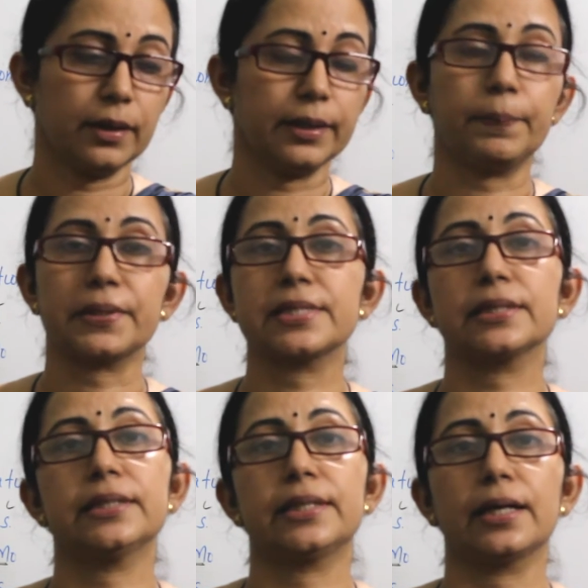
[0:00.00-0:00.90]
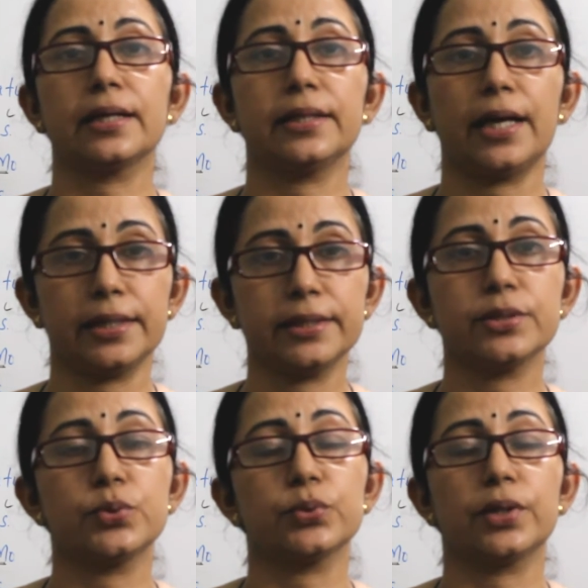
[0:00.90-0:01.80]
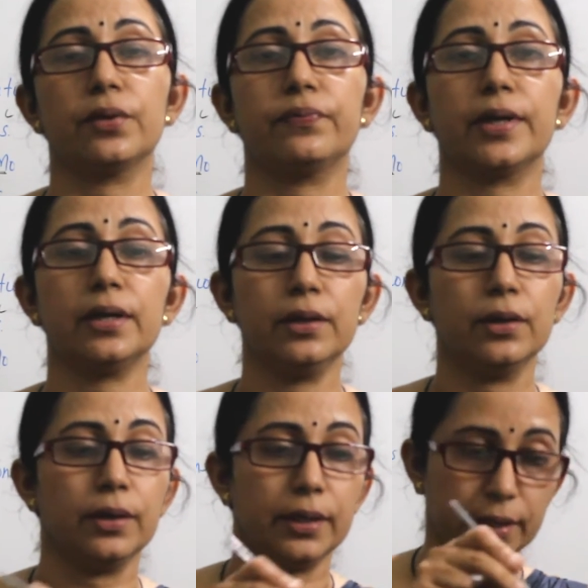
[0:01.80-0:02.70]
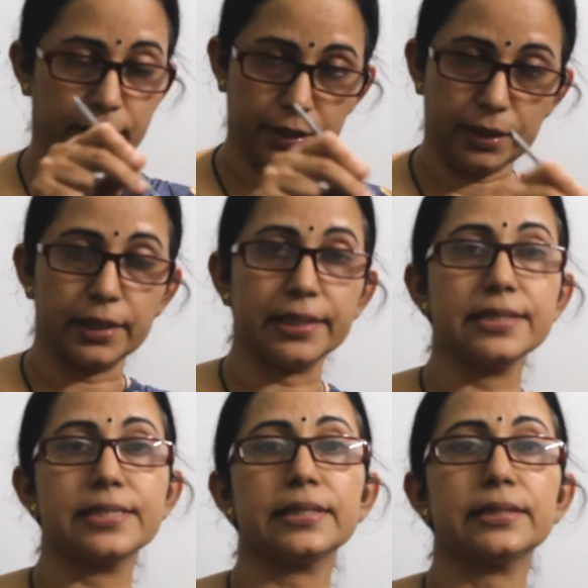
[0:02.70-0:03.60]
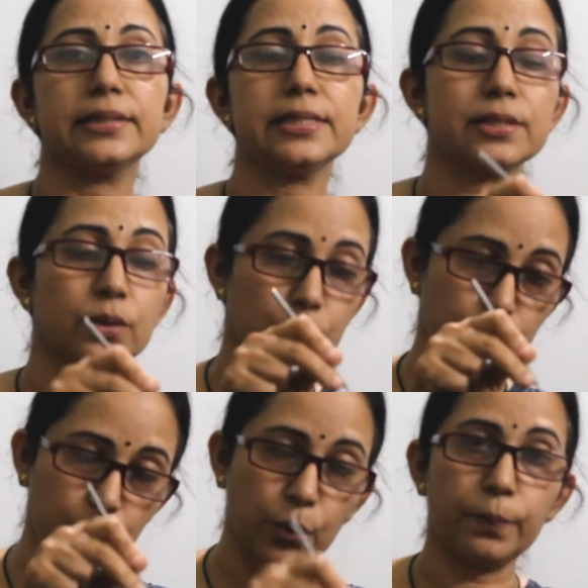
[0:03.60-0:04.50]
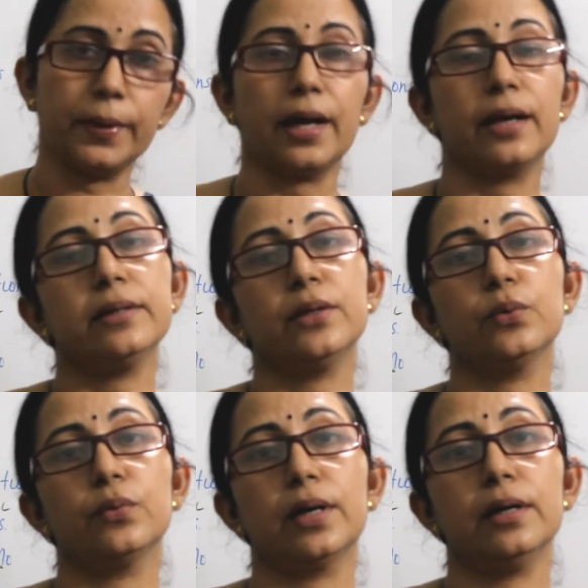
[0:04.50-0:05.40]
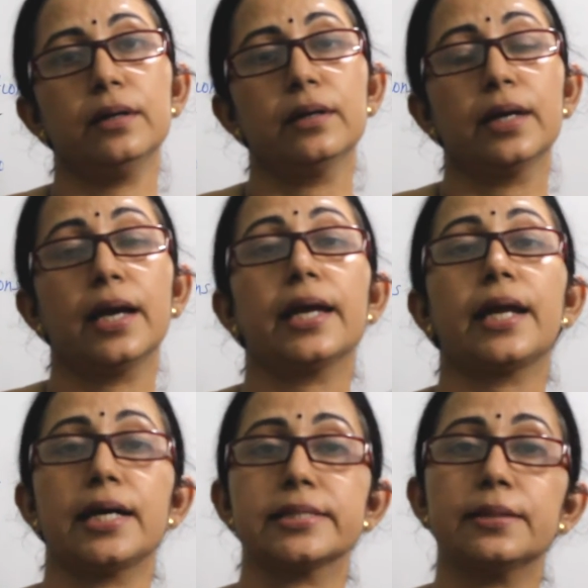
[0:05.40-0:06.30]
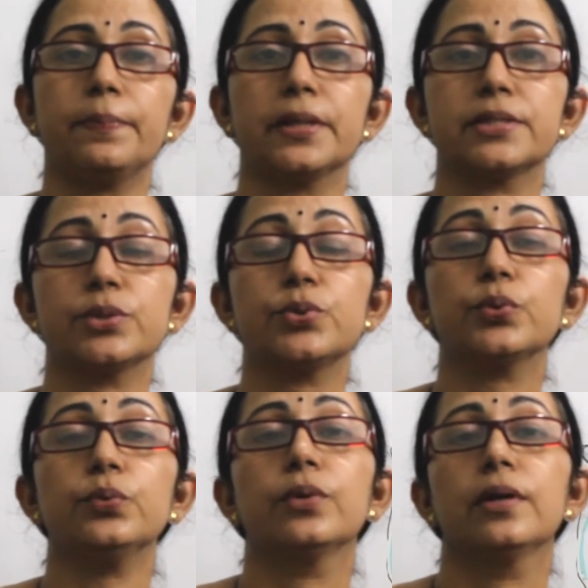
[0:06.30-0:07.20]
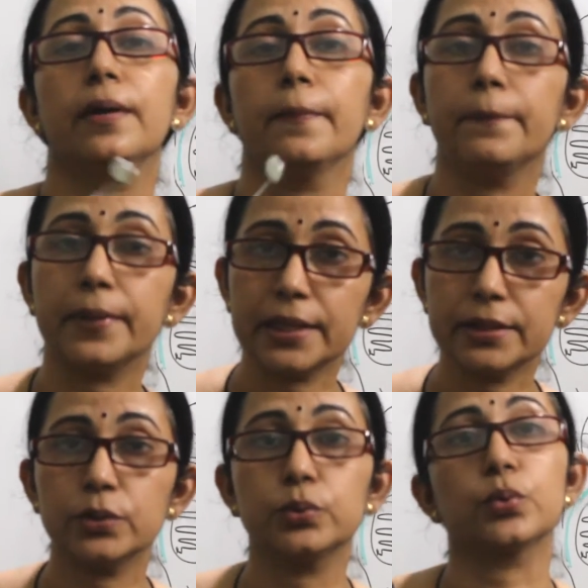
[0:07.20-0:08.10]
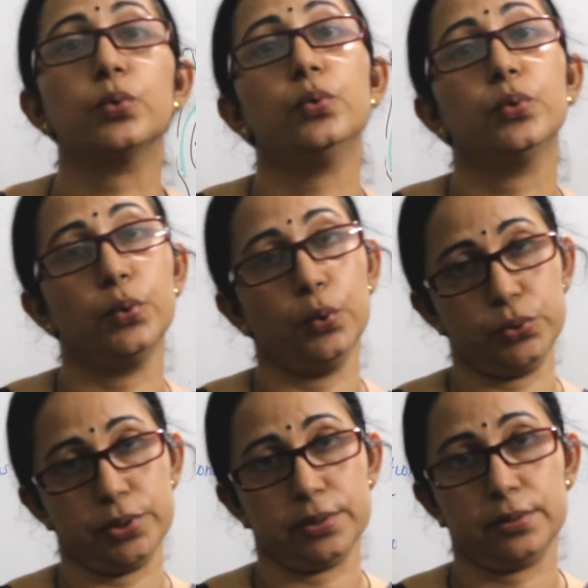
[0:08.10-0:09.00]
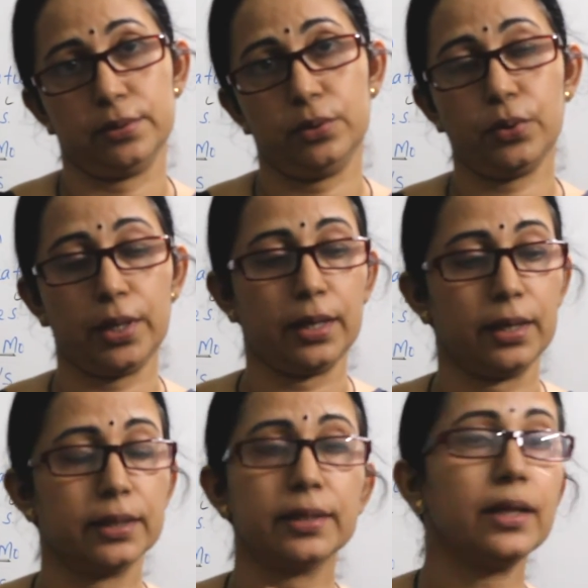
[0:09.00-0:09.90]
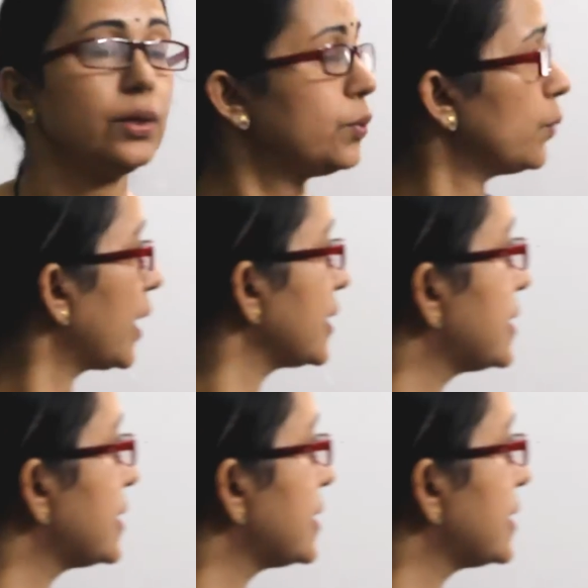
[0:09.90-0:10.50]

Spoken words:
depressing the tongue in the anterior 2/3 of tongue, insert this, go behind the uvula and ask the patient to breathe through nose. Okay, then you can